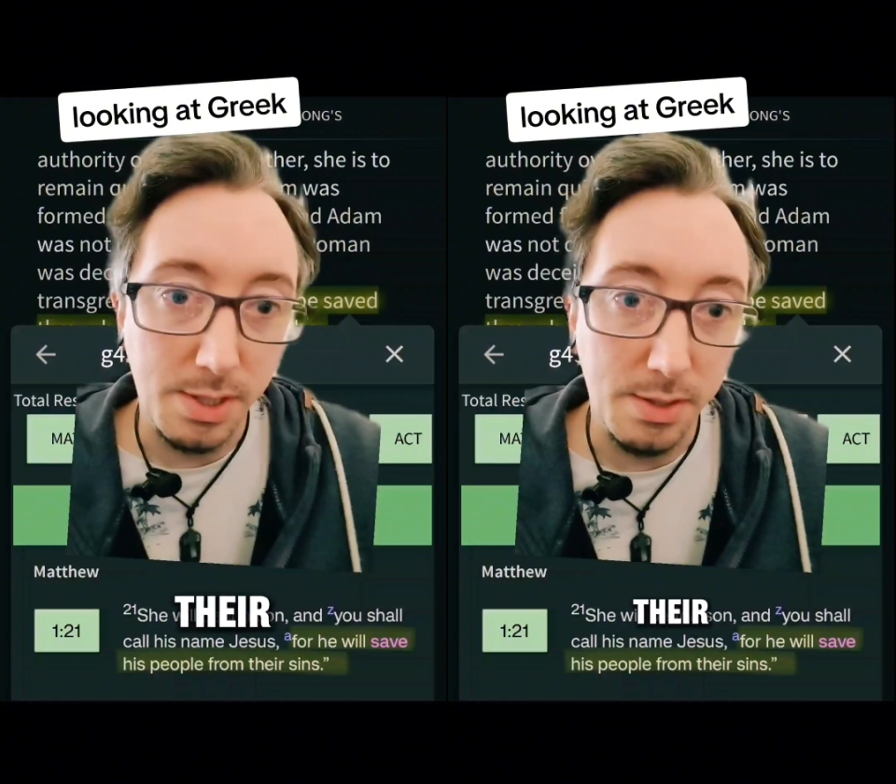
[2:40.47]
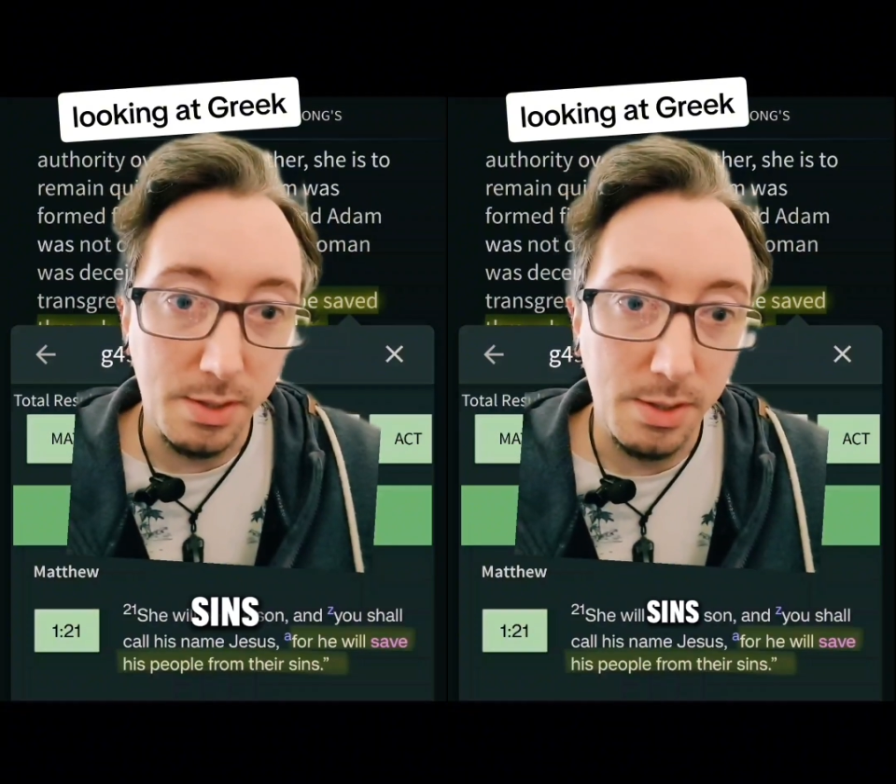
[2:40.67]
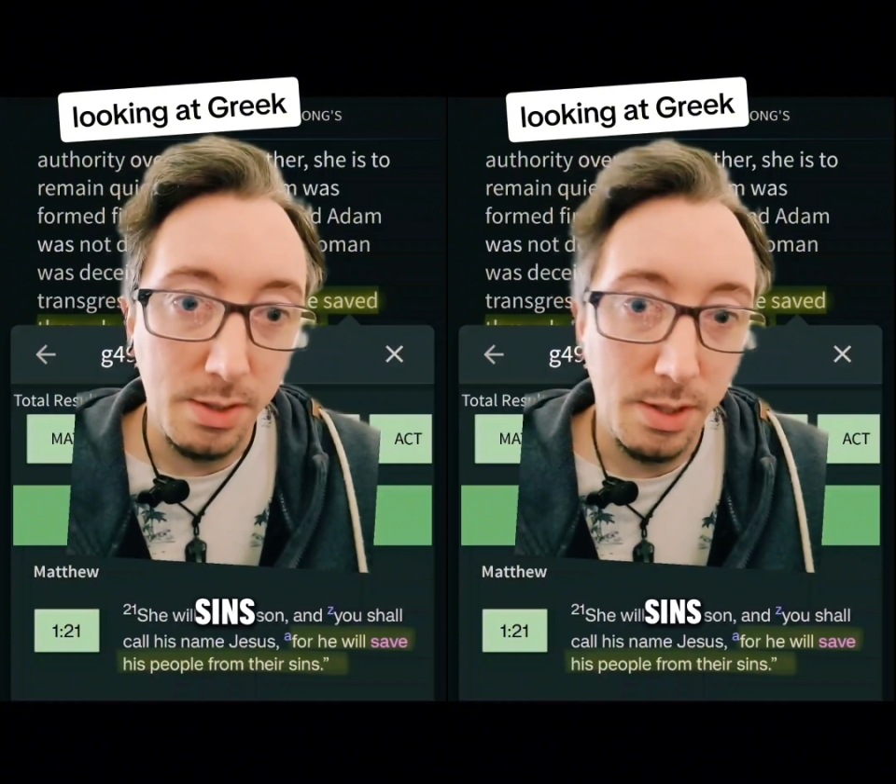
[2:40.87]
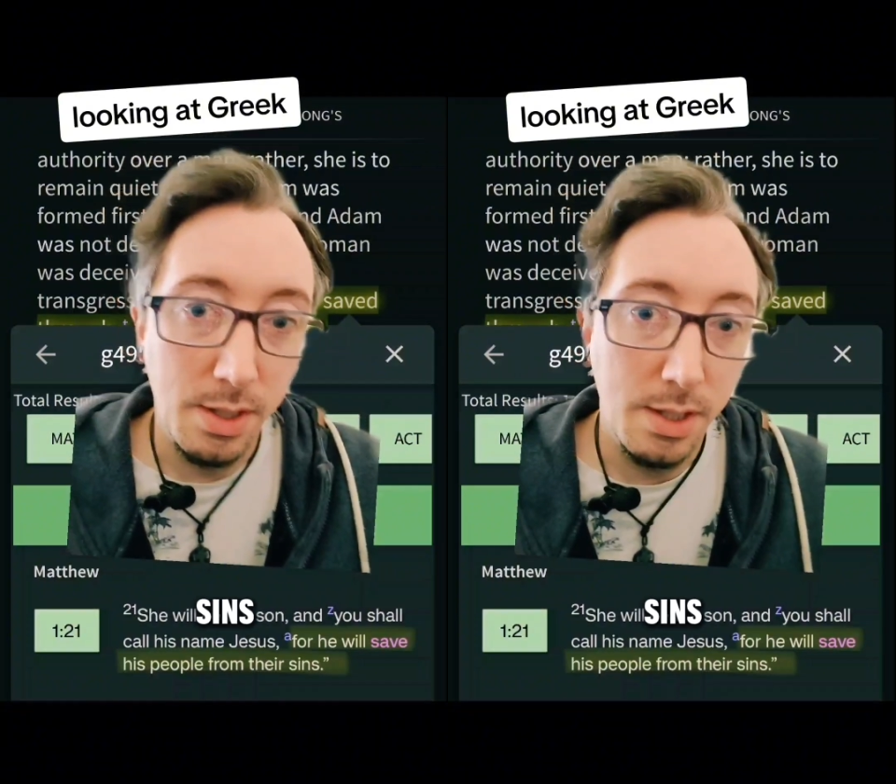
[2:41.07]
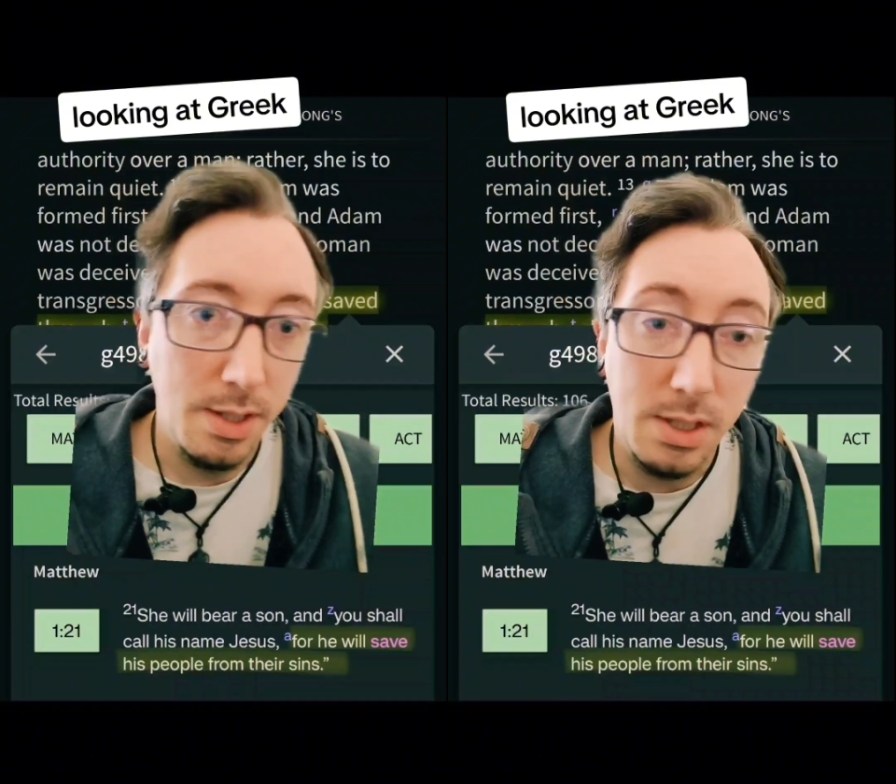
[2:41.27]
sins,
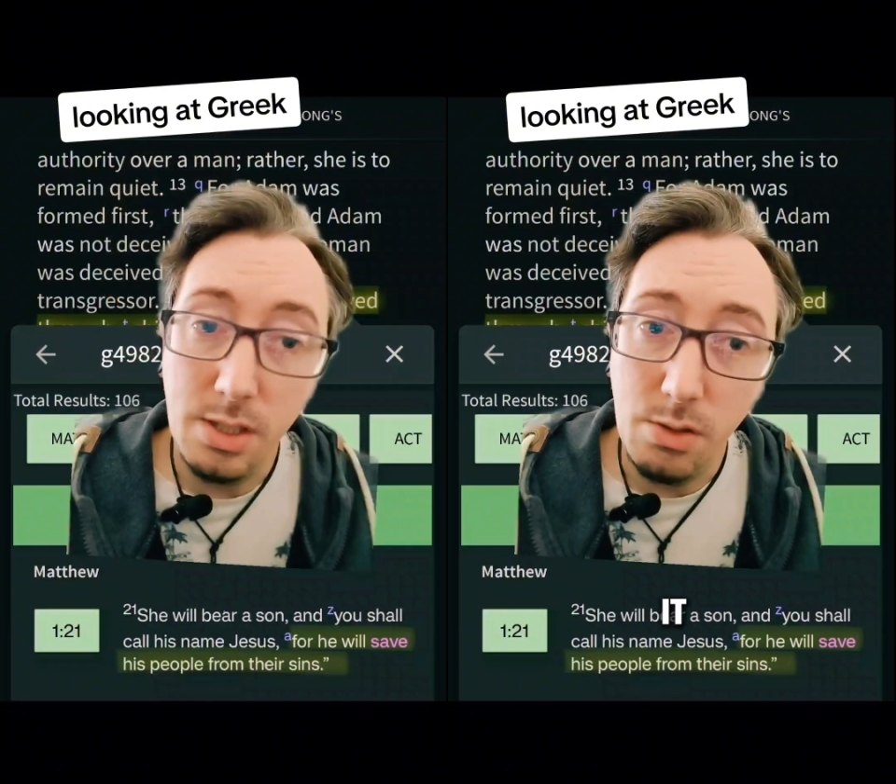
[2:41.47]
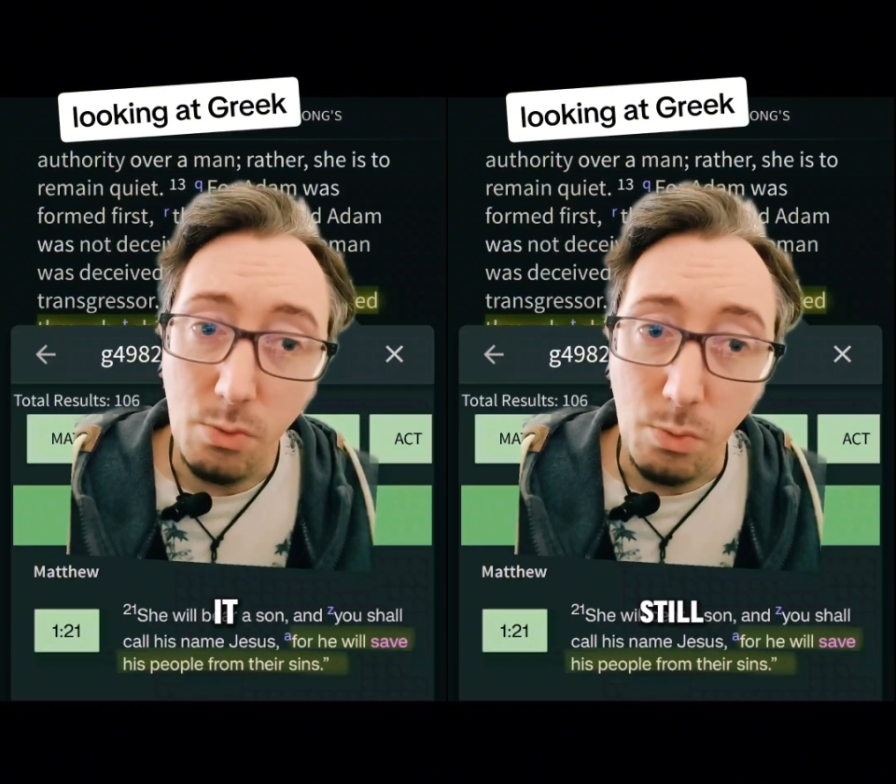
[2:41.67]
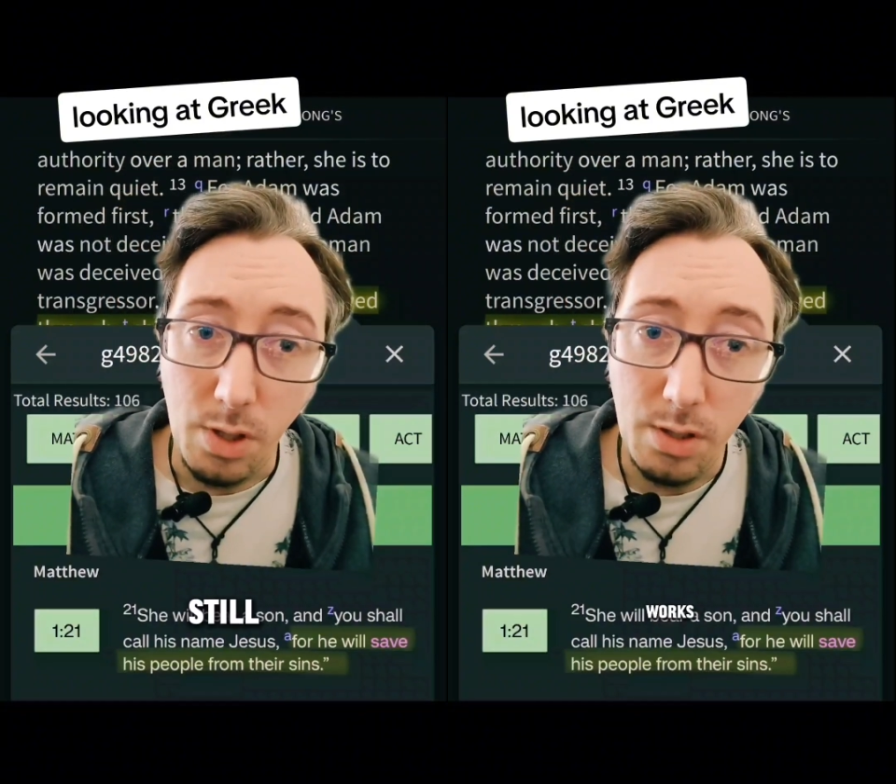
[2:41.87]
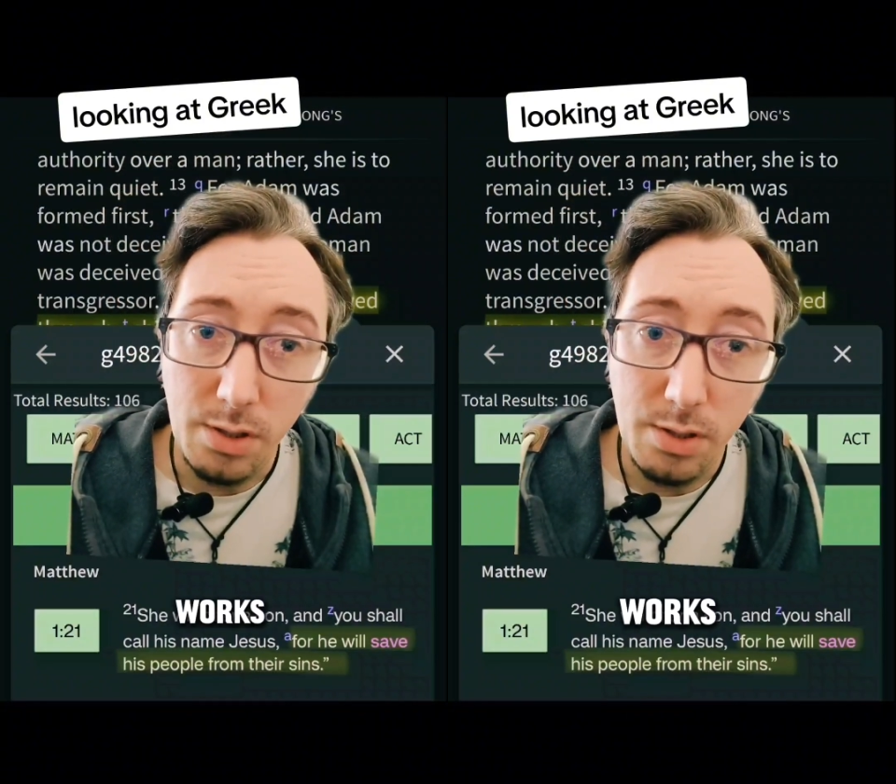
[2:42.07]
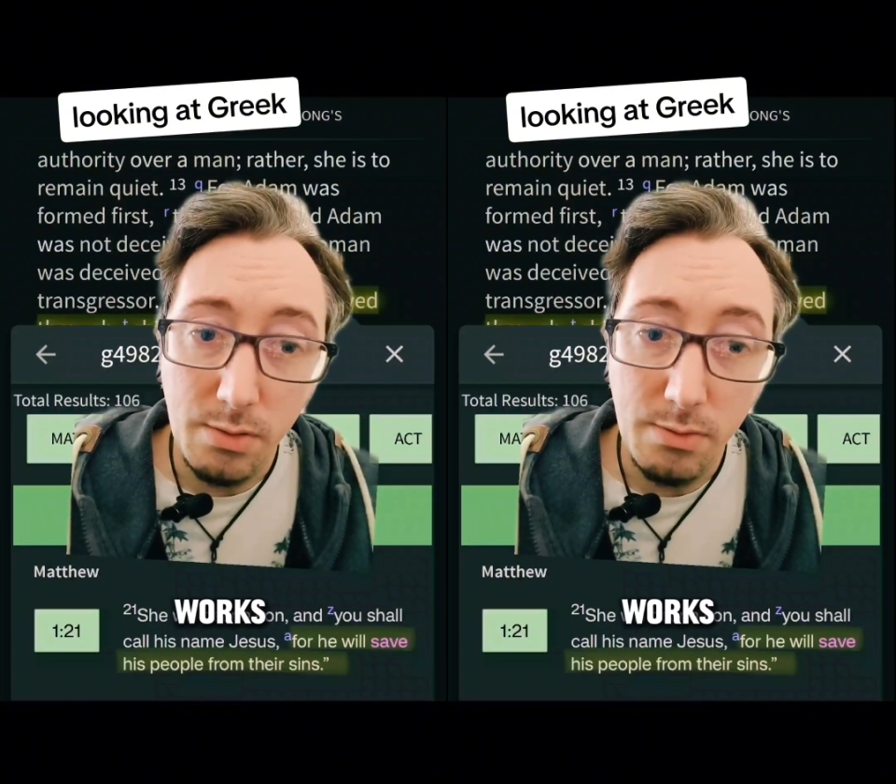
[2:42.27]
it still
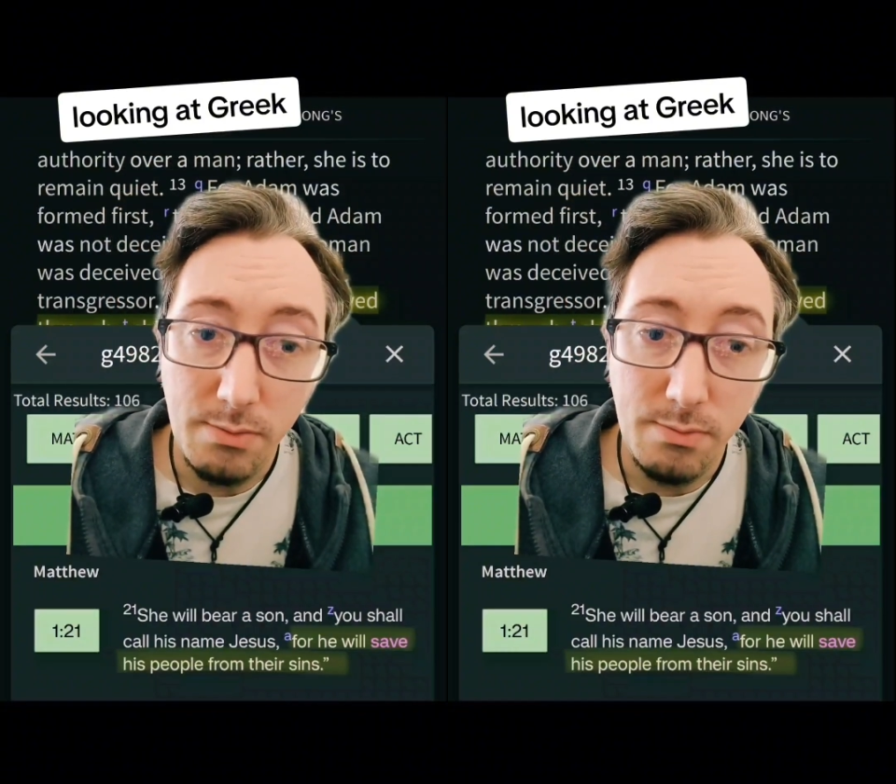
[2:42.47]
works.